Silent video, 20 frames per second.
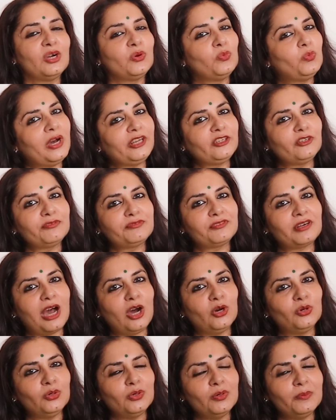One of
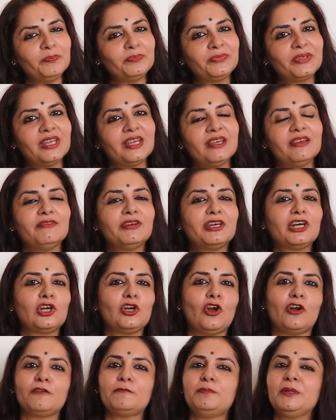Rahu, where a
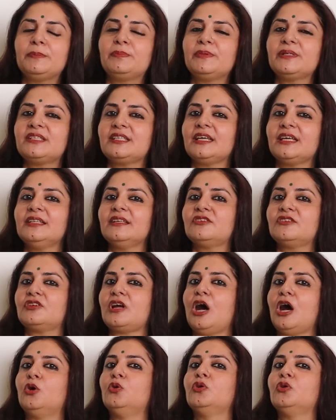lot of people say that
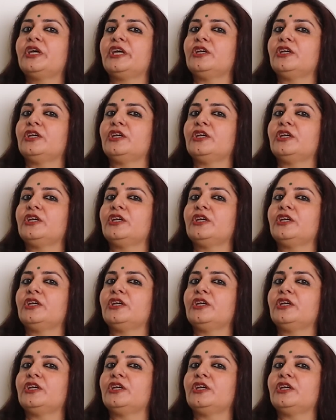Rahu